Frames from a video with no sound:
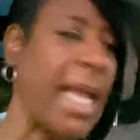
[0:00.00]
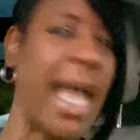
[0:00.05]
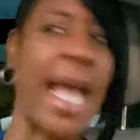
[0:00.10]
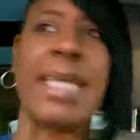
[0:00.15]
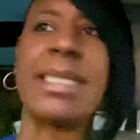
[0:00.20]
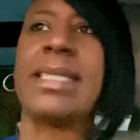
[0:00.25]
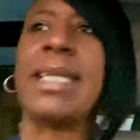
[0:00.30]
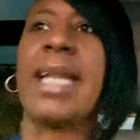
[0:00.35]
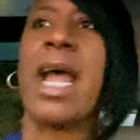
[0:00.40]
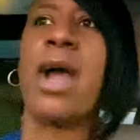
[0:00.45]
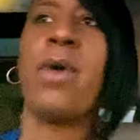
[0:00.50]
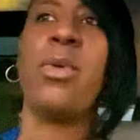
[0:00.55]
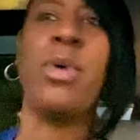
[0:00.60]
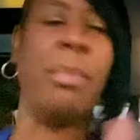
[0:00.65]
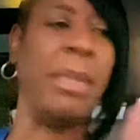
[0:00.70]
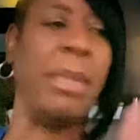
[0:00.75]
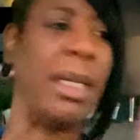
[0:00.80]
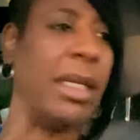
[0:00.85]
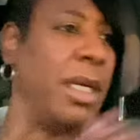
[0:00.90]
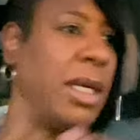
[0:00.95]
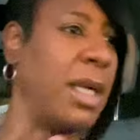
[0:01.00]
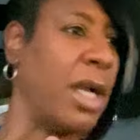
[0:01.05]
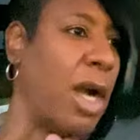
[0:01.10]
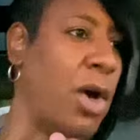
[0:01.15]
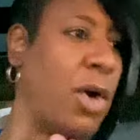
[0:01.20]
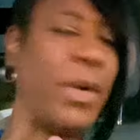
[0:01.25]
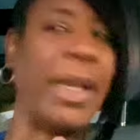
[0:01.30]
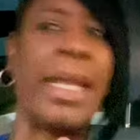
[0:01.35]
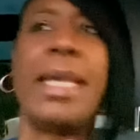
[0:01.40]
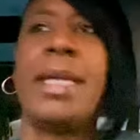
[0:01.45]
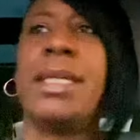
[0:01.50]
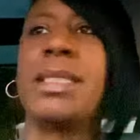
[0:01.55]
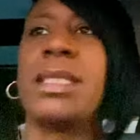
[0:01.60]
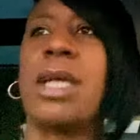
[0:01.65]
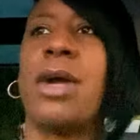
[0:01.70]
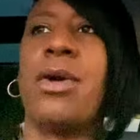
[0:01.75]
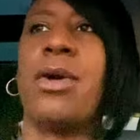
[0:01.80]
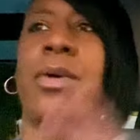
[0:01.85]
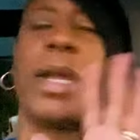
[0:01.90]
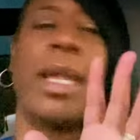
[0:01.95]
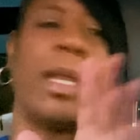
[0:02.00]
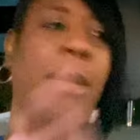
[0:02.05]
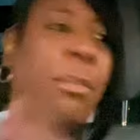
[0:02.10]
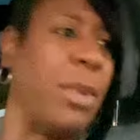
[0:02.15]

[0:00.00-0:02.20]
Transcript: I sit down with my little gold heels on here,